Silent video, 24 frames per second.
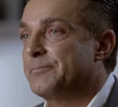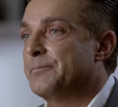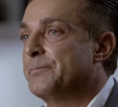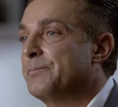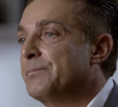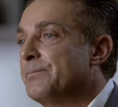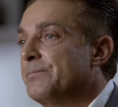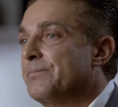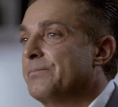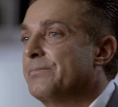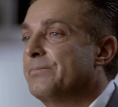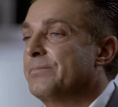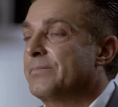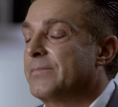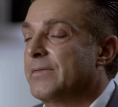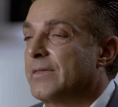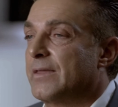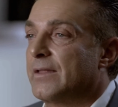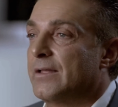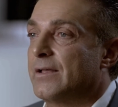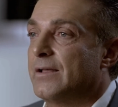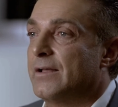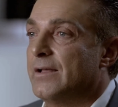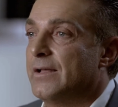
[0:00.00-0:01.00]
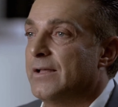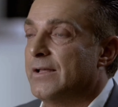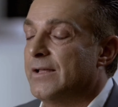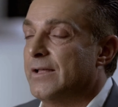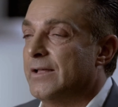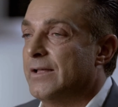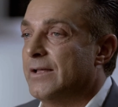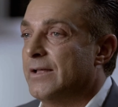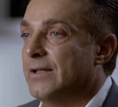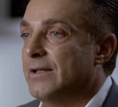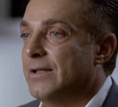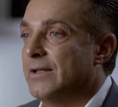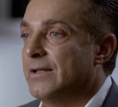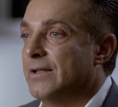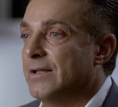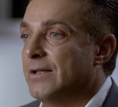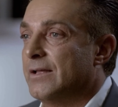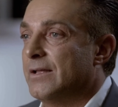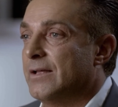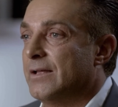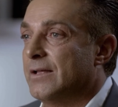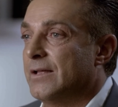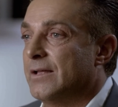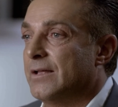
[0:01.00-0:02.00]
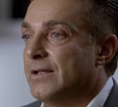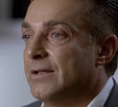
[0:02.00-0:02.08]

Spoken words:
(no one is talking)